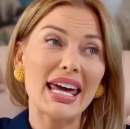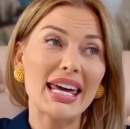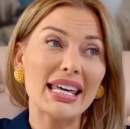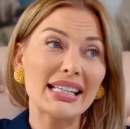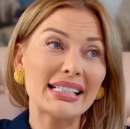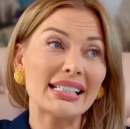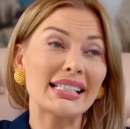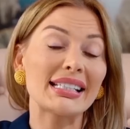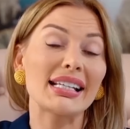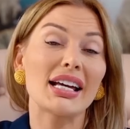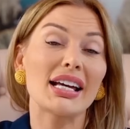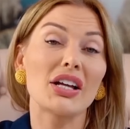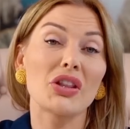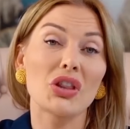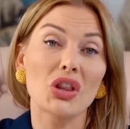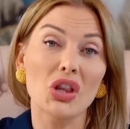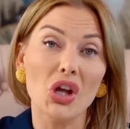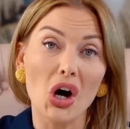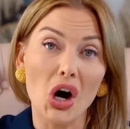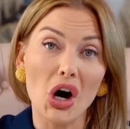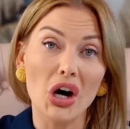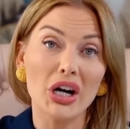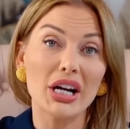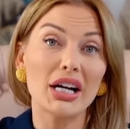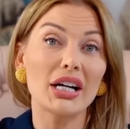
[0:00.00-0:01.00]
It's
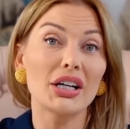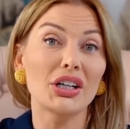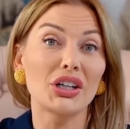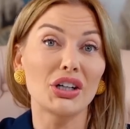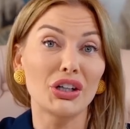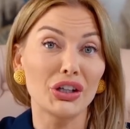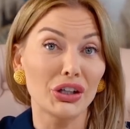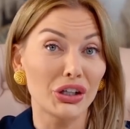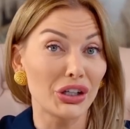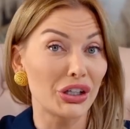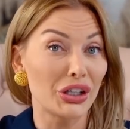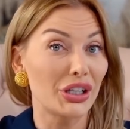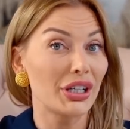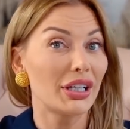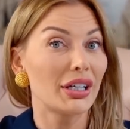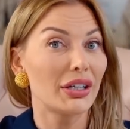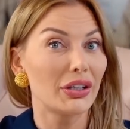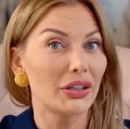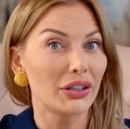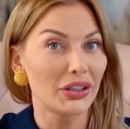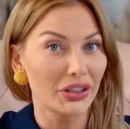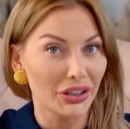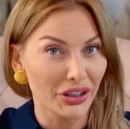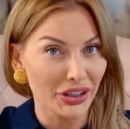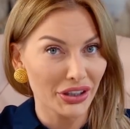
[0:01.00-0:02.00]
not a good
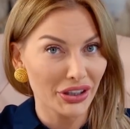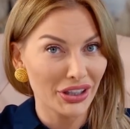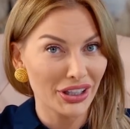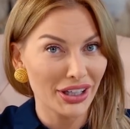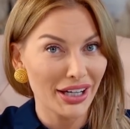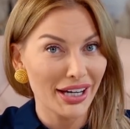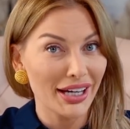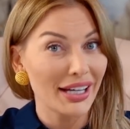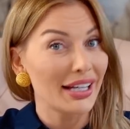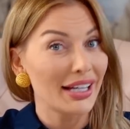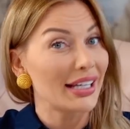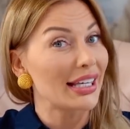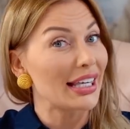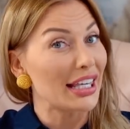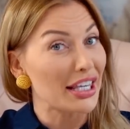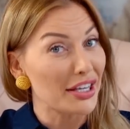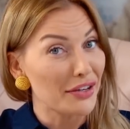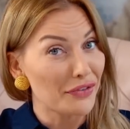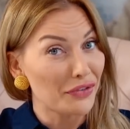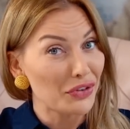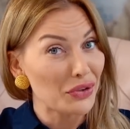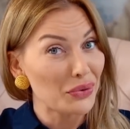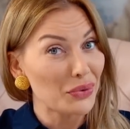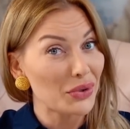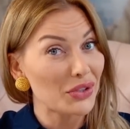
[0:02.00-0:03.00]
look.
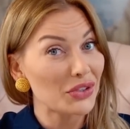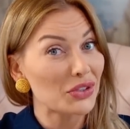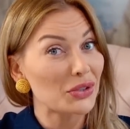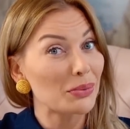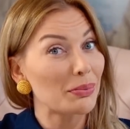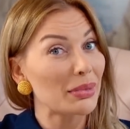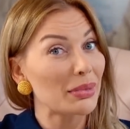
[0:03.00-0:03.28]
If you want to